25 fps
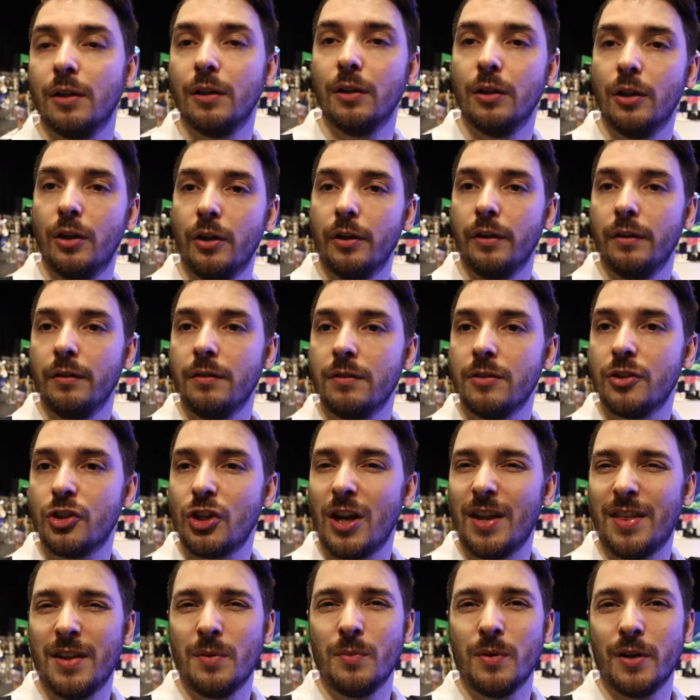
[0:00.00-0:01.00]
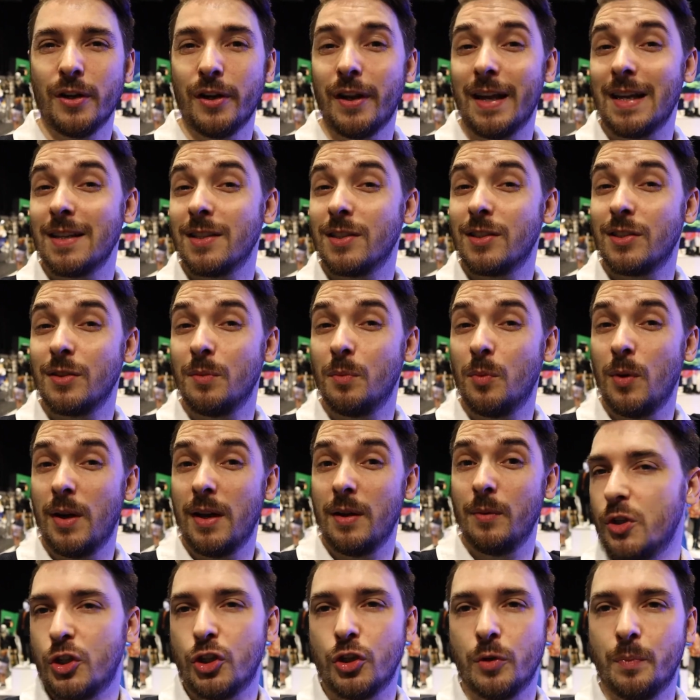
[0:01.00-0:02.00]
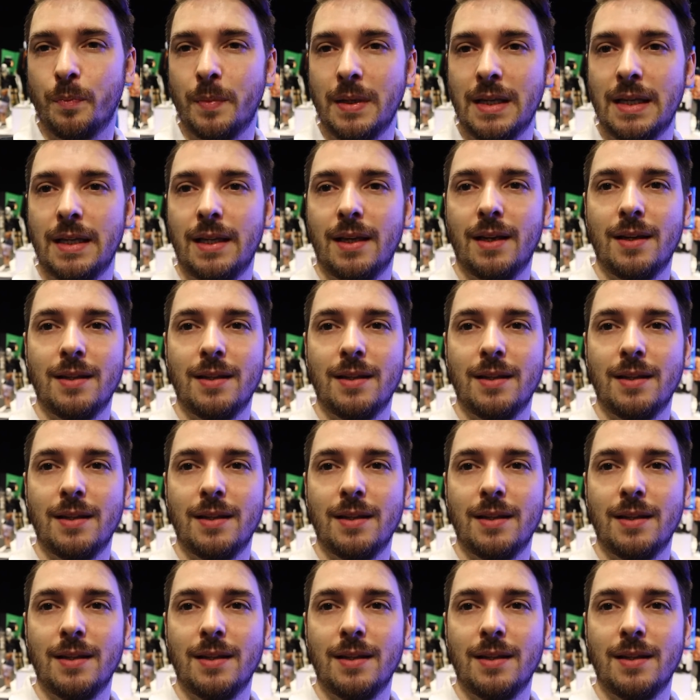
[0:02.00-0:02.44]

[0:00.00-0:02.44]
lunch. I think we're gonna get Subway, which should be